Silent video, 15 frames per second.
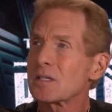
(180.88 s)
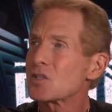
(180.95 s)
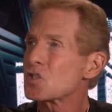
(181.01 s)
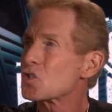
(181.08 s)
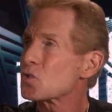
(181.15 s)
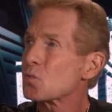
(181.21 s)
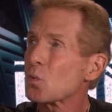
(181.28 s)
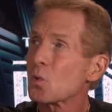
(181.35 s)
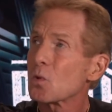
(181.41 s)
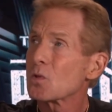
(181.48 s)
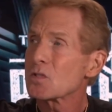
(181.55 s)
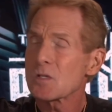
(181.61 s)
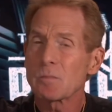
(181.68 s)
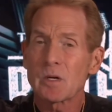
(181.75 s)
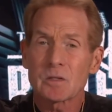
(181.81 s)
It
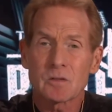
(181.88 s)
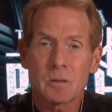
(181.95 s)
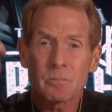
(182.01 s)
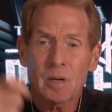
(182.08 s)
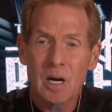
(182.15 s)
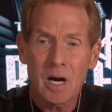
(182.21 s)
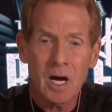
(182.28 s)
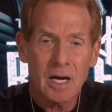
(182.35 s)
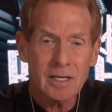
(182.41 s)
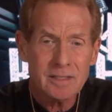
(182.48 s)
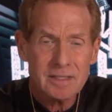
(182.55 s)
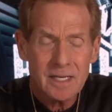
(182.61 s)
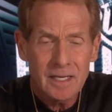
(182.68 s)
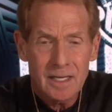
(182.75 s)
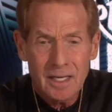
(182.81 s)
swirls among the
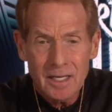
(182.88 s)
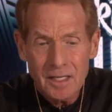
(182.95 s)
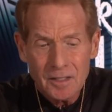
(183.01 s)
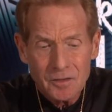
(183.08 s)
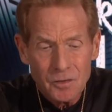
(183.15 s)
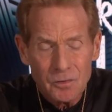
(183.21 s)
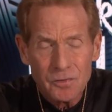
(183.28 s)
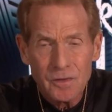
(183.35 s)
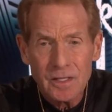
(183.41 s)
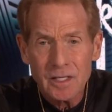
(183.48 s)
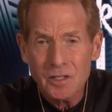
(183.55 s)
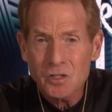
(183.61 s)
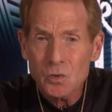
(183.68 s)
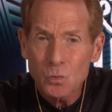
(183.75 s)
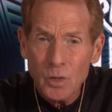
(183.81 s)
pines. You think
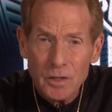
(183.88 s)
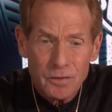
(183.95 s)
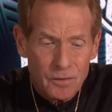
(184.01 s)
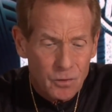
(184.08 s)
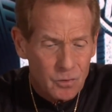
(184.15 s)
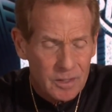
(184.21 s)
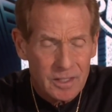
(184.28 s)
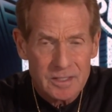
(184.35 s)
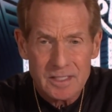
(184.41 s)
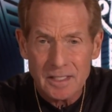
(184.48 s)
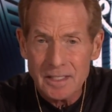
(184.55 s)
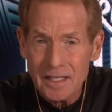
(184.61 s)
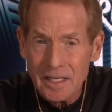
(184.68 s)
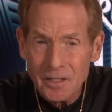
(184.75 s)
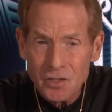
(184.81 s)
it's with you and it's
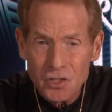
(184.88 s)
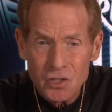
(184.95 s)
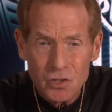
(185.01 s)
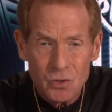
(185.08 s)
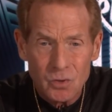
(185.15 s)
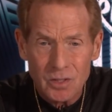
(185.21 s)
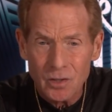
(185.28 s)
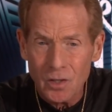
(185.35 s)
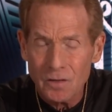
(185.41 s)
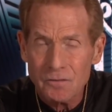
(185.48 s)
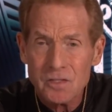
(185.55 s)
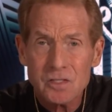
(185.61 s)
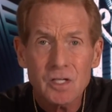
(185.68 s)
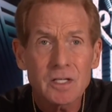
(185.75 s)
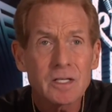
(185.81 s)
against you, and all of a
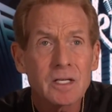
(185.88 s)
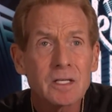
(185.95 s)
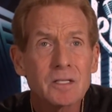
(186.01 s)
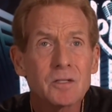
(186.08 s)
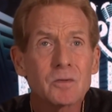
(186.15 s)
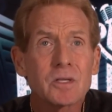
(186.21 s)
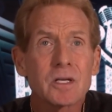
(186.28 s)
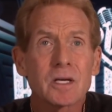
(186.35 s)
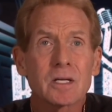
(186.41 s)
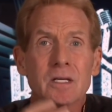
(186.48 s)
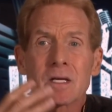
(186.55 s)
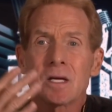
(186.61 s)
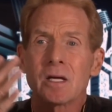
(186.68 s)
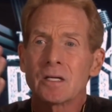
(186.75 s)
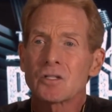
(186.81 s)
sudden you get
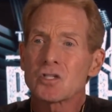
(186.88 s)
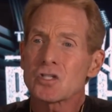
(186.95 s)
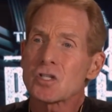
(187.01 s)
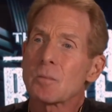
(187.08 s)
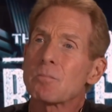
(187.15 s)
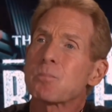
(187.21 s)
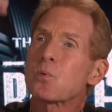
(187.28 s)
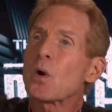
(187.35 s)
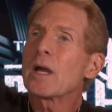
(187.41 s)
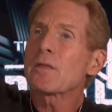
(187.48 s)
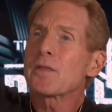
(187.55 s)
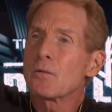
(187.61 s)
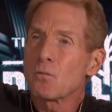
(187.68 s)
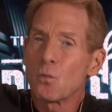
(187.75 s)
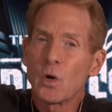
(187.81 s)
just a
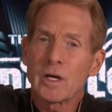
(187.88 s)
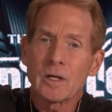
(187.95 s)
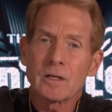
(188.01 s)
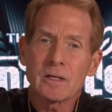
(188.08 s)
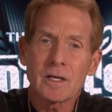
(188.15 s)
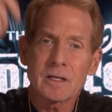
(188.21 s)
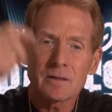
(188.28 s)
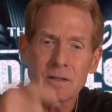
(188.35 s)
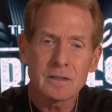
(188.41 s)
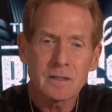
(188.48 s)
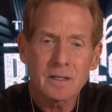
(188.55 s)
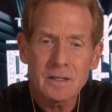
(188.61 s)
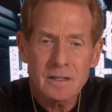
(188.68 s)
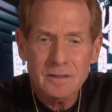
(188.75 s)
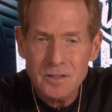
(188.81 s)
breath of wind at,
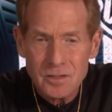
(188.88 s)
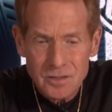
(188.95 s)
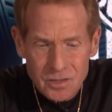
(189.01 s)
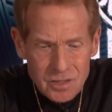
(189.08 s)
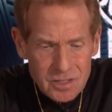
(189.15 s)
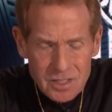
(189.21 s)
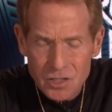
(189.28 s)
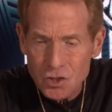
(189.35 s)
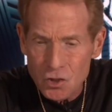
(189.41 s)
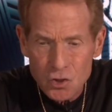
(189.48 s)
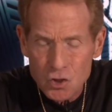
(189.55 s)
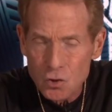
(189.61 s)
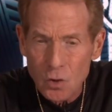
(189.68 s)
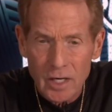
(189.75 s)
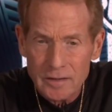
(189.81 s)
just as you
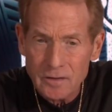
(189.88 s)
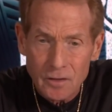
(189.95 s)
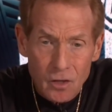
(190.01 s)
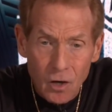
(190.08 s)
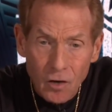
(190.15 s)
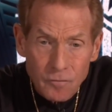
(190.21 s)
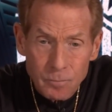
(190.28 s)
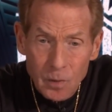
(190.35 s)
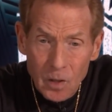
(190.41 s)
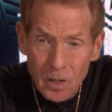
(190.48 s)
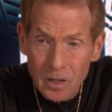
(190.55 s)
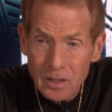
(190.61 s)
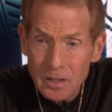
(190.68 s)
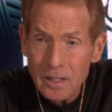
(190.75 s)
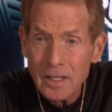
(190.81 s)
strike the golf
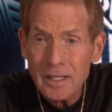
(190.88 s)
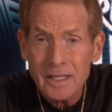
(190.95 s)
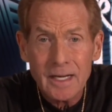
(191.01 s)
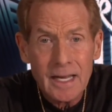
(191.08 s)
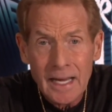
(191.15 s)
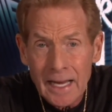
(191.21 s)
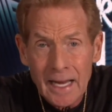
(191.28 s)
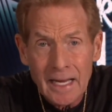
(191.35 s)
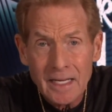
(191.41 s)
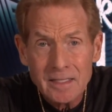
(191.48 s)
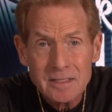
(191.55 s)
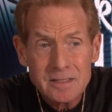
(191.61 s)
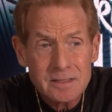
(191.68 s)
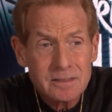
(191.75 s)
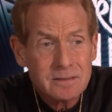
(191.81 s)
ball, and it
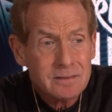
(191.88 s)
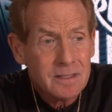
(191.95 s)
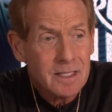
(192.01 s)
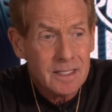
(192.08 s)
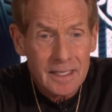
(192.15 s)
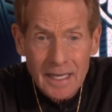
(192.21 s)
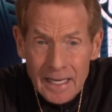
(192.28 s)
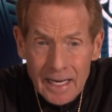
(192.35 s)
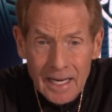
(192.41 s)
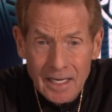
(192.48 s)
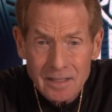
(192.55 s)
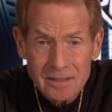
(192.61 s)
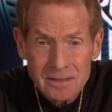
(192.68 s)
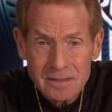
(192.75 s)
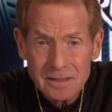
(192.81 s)
hangs, and it
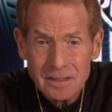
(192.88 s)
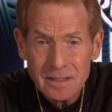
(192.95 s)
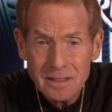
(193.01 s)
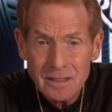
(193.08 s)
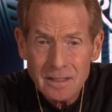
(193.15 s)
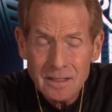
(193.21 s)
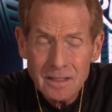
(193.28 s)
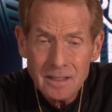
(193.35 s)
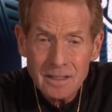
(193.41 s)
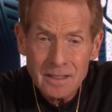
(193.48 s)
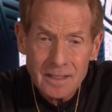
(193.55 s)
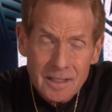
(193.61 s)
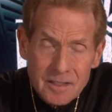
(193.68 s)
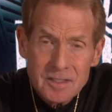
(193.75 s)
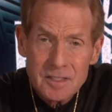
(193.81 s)
hangs, and
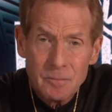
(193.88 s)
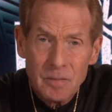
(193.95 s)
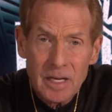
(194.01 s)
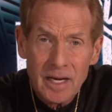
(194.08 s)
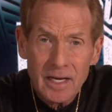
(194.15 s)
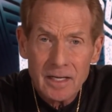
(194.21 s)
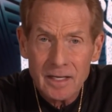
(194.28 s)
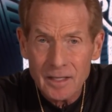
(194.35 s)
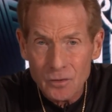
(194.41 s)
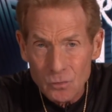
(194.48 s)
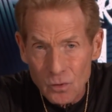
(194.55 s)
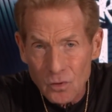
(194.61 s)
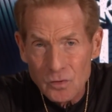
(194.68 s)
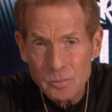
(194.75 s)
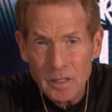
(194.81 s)
it hits the bank, and it
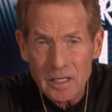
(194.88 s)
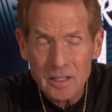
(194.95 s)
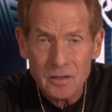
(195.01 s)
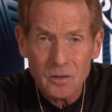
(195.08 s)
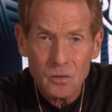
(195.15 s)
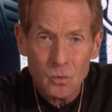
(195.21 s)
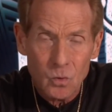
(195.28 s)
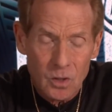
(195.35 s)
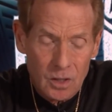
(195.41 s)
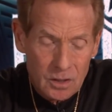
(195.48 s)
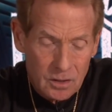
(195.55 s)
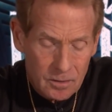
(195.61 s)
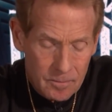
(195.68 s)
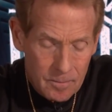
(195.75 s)
rolls back into the water.